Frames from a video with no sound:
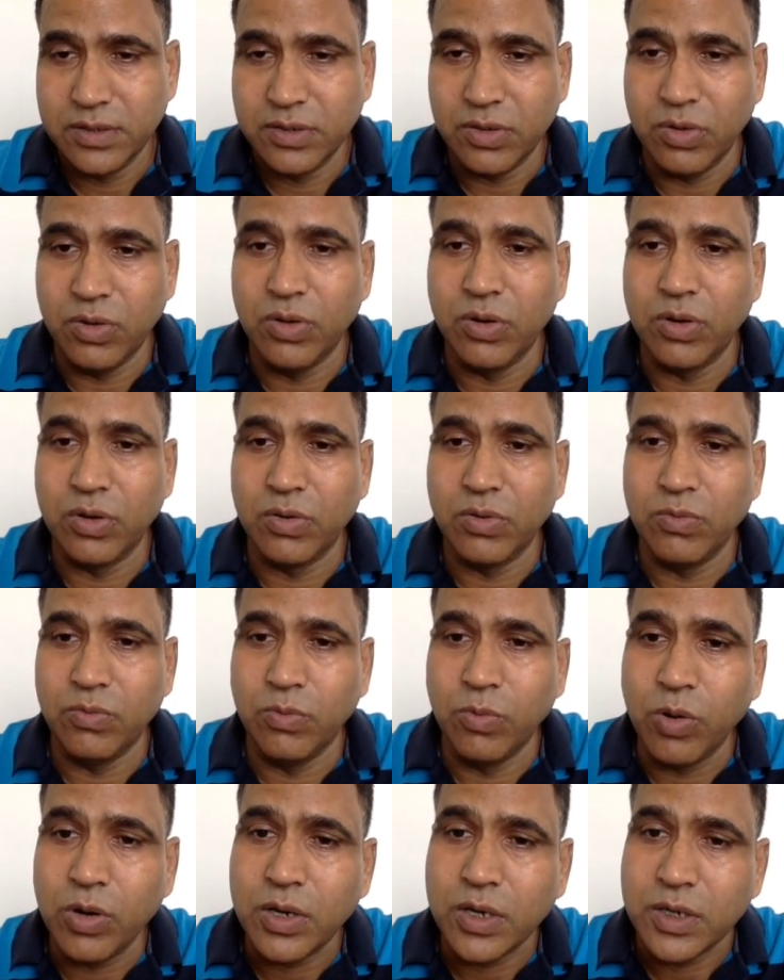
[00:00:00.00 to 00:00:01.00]
or
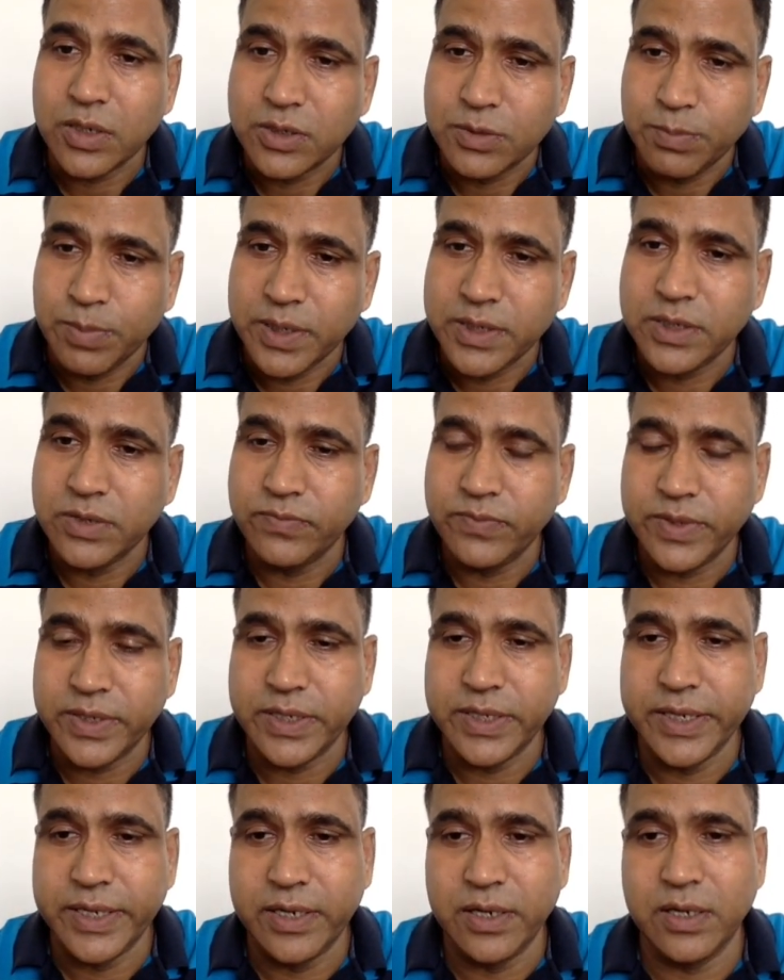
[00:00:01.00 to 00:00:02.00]
what specific
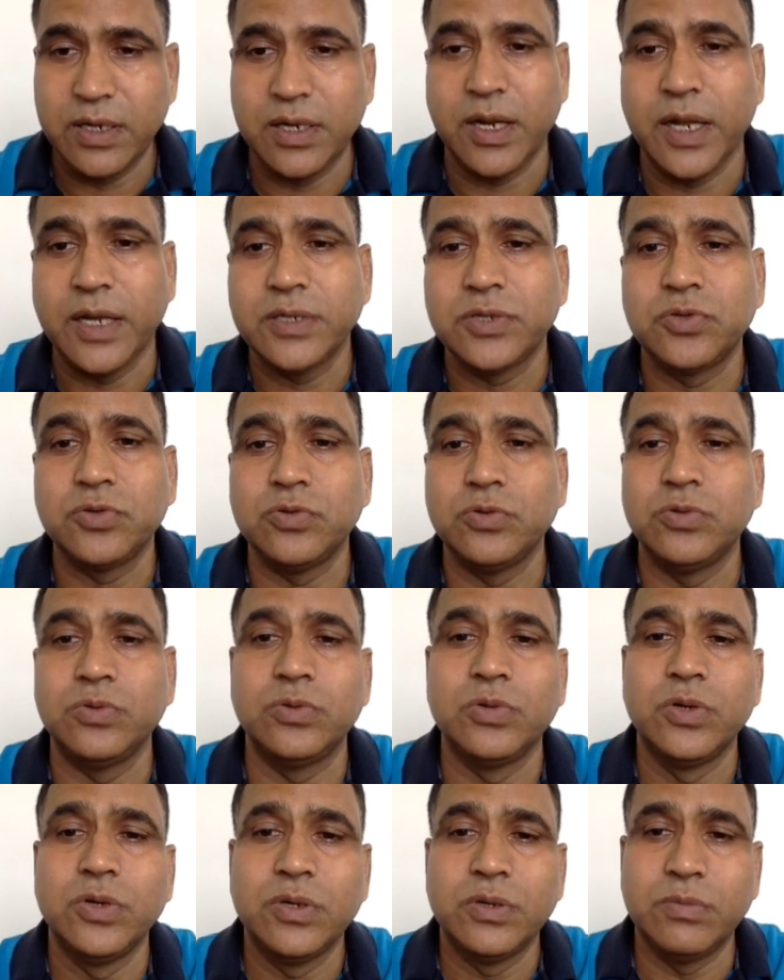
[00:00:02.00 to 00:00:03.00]
data has to
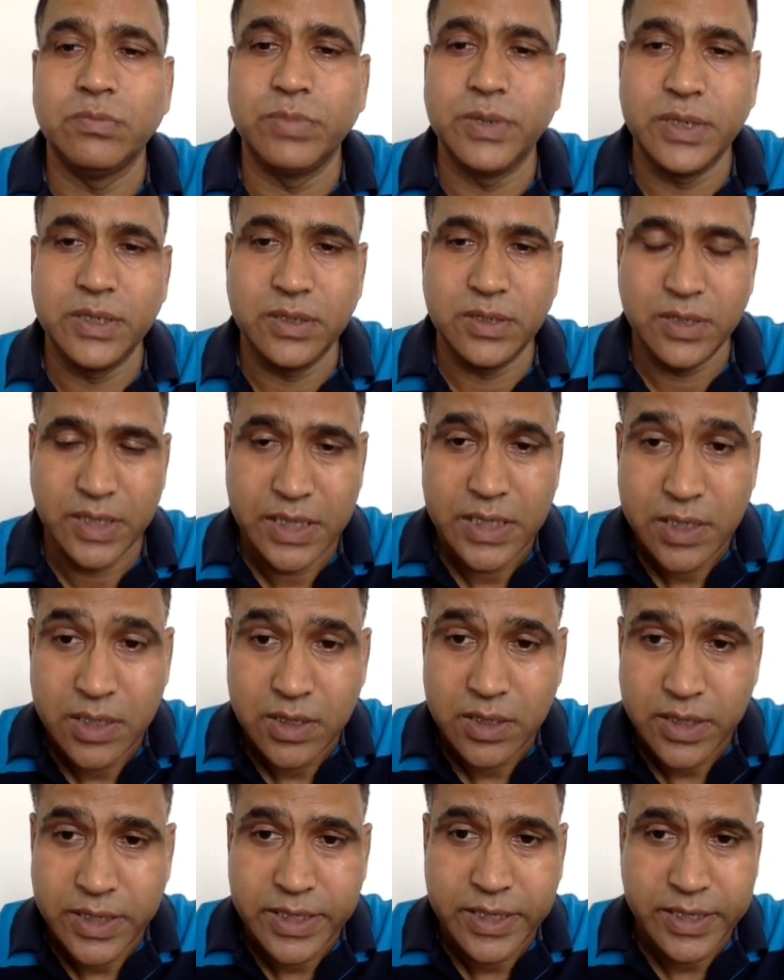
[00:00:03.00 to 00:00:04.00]
be in
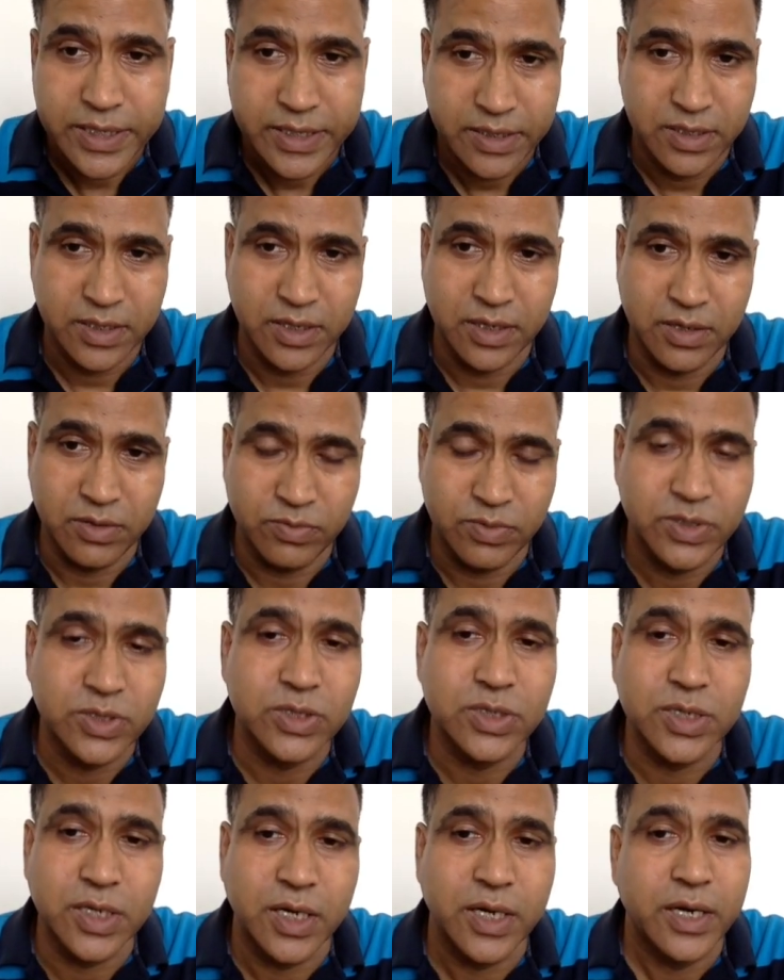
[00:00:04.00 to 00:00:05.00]
India, which is
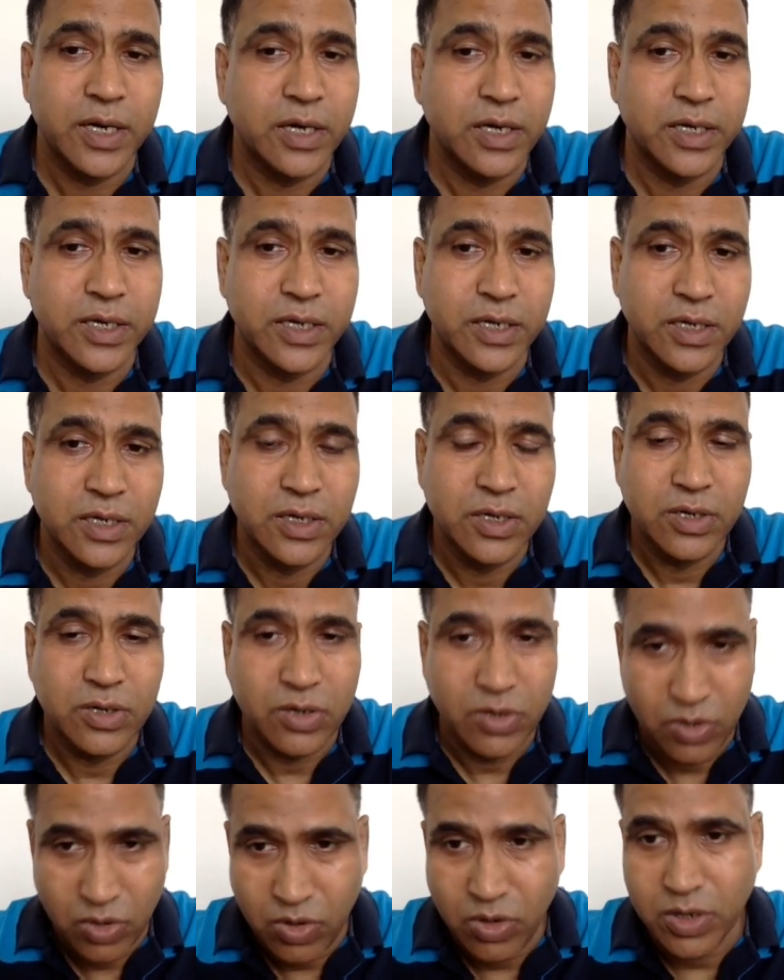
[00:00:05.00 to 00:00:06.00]
currently
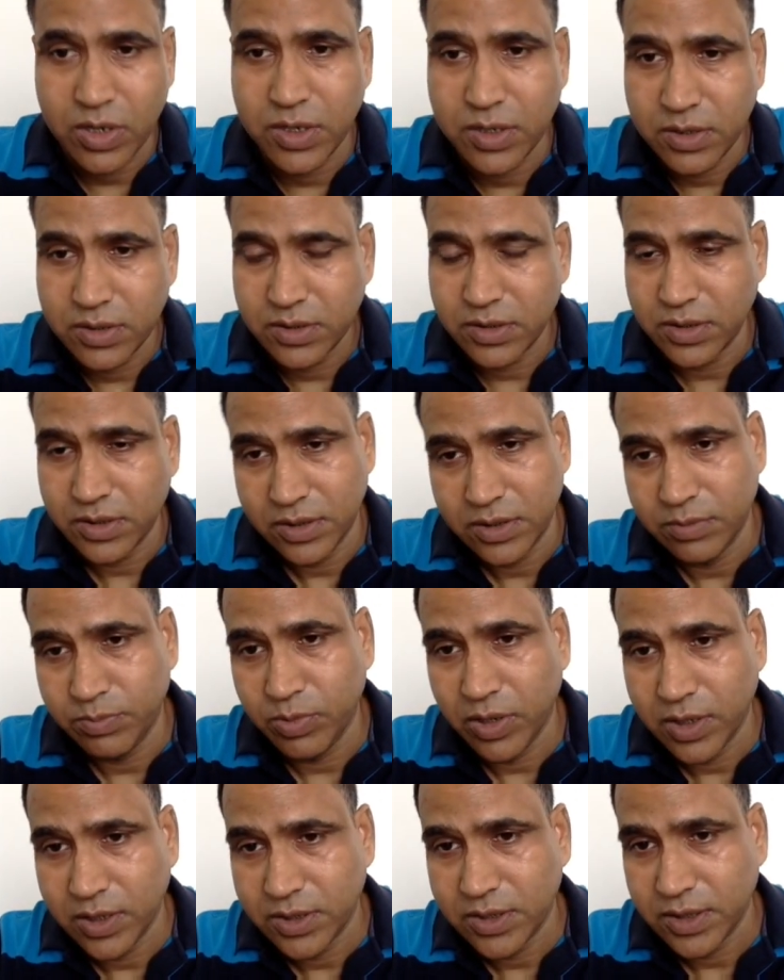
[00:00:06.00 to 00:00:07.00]
not, is the
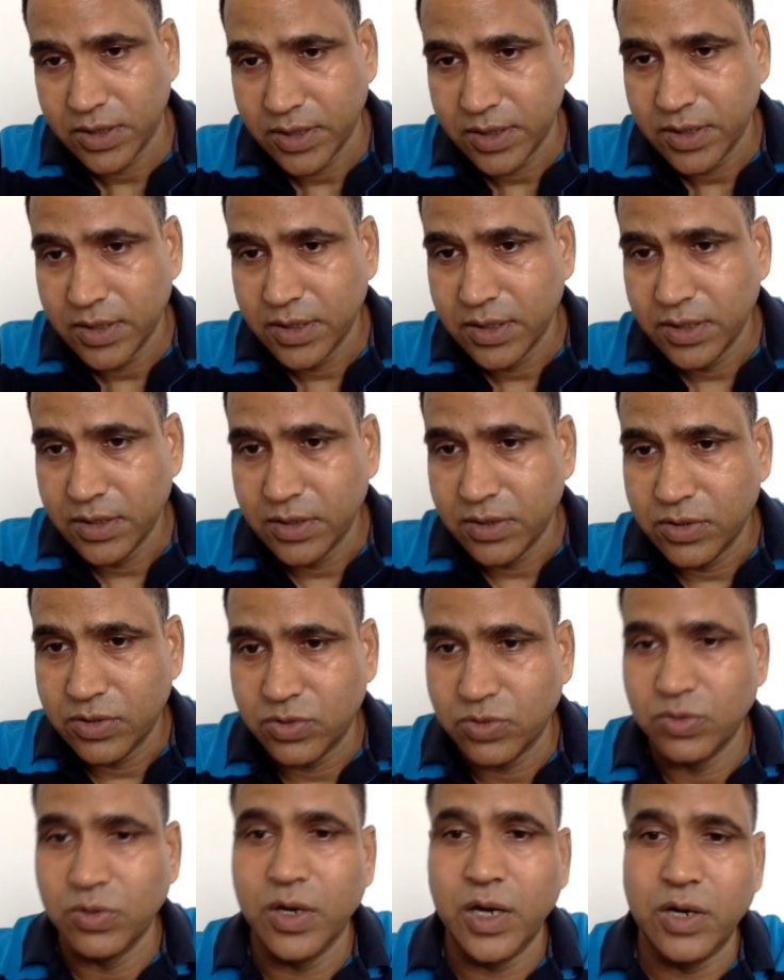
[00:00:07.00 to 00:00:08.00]
policy.
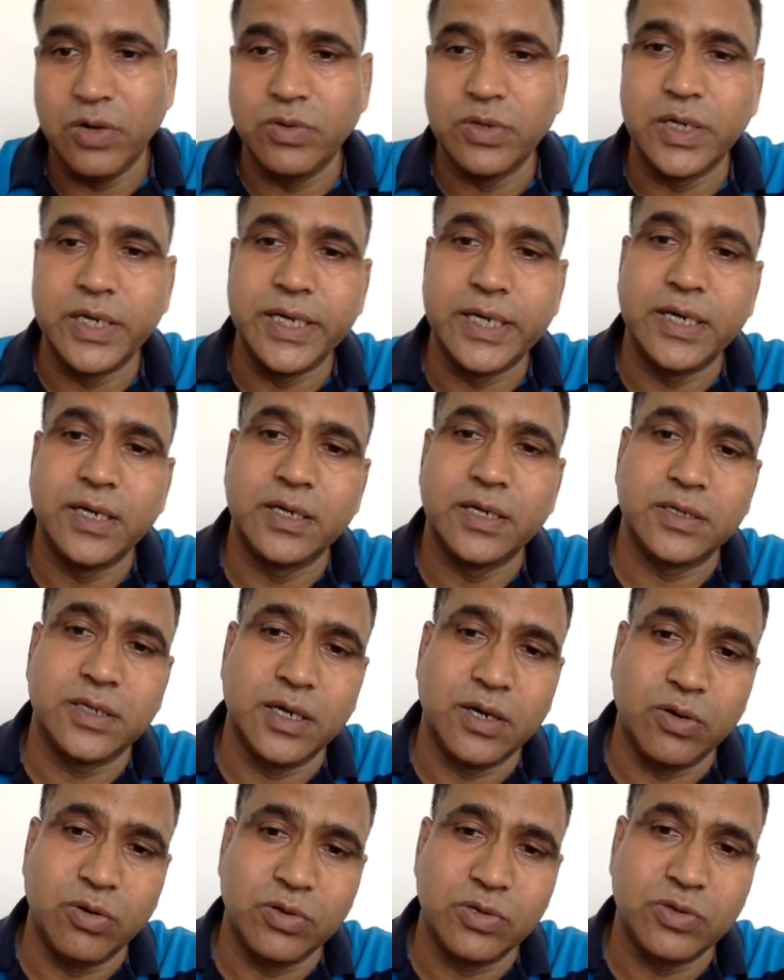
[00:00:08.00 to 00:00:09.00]
So our data
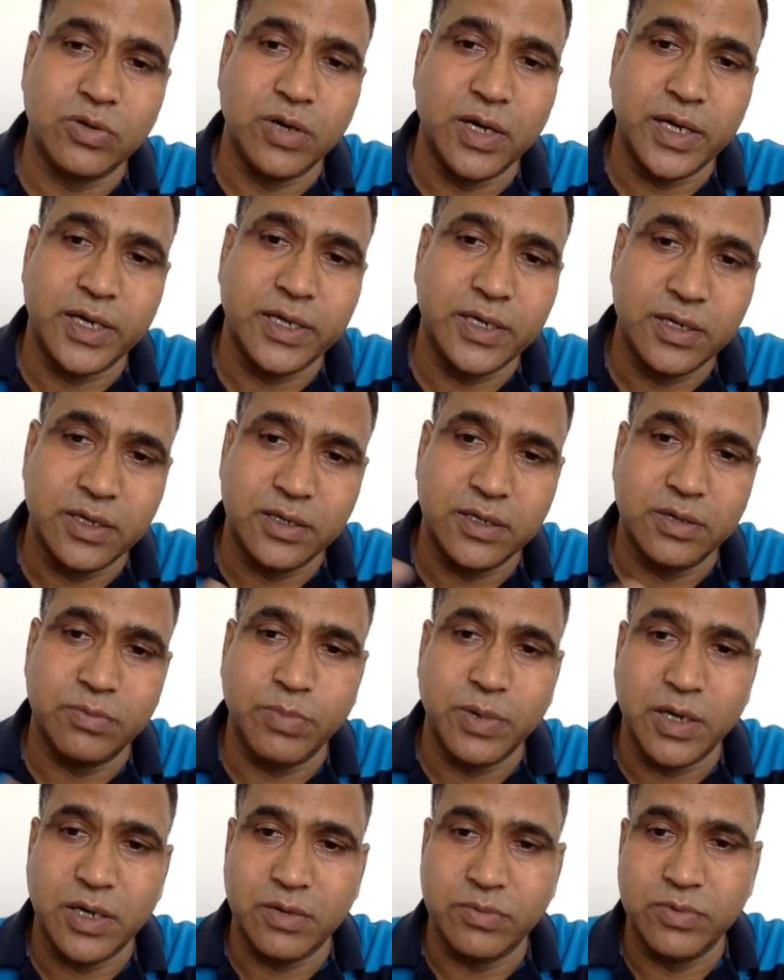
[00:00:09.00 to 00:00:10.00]
are also lying in other
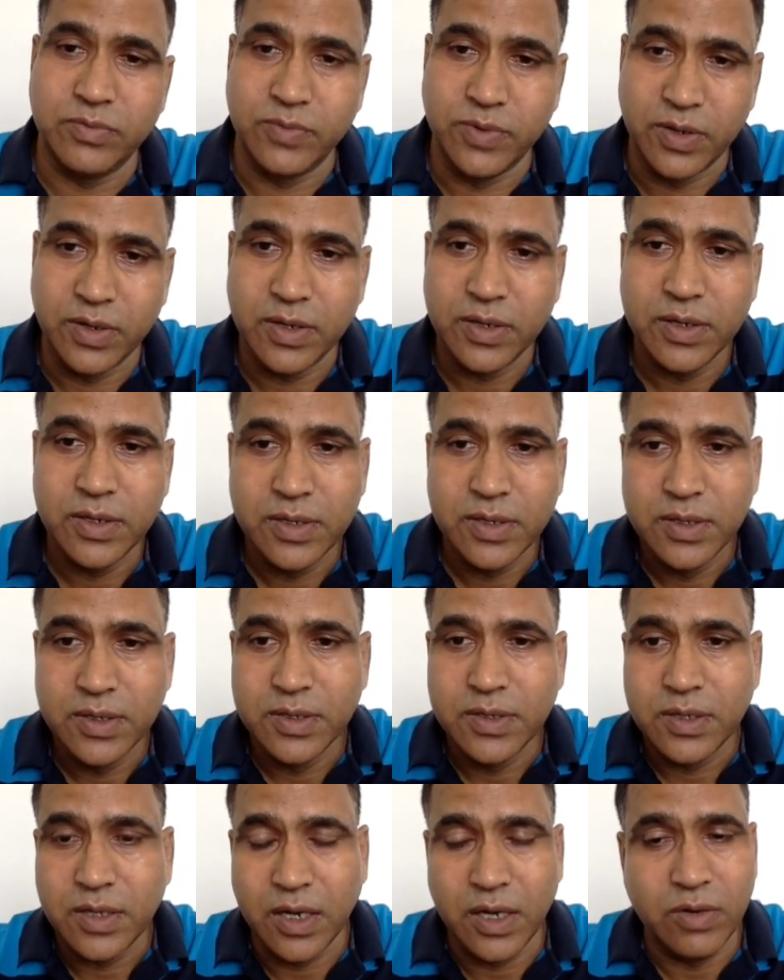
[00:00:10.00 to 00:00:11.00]
part of the world,
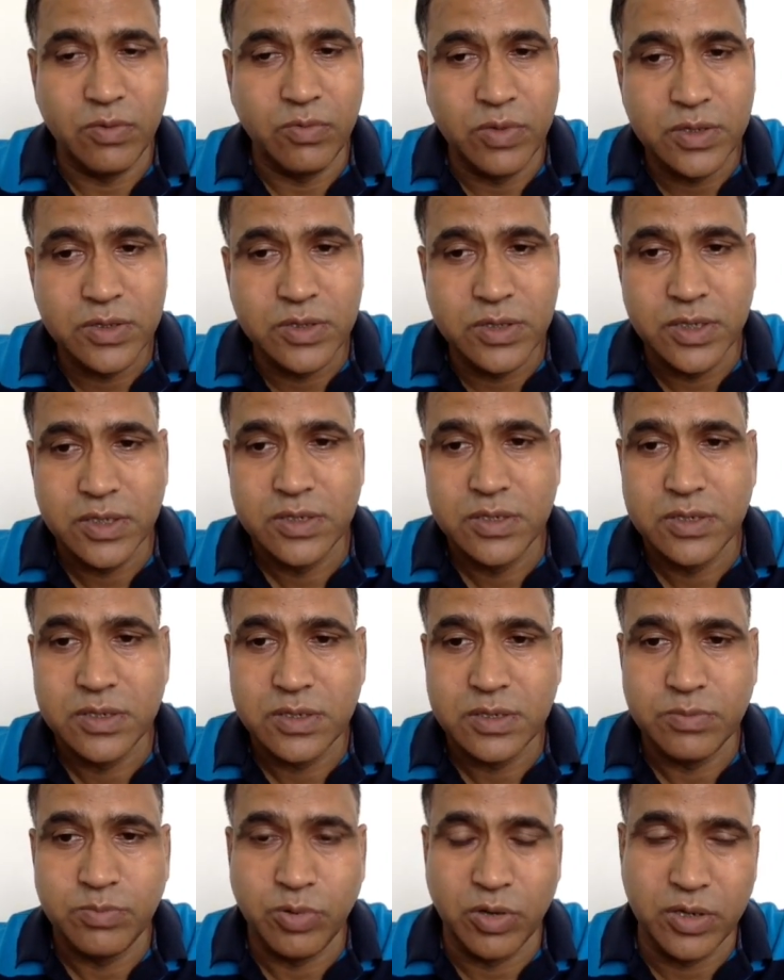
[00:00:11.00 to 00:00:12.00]
and once
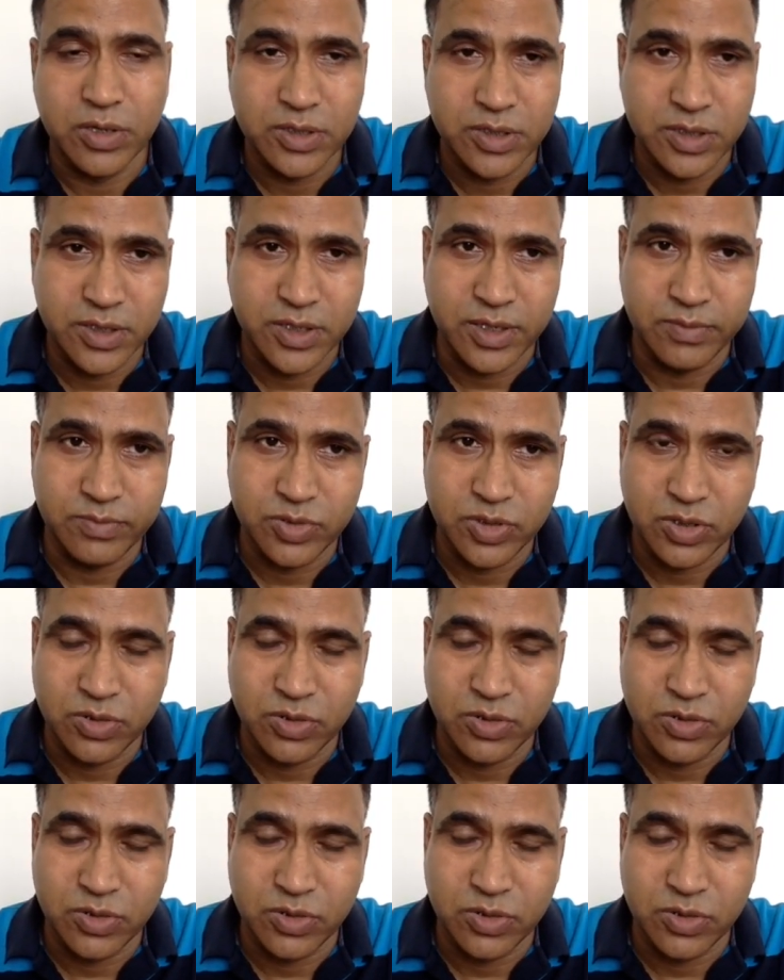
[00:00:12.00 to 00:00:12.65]
this policy comes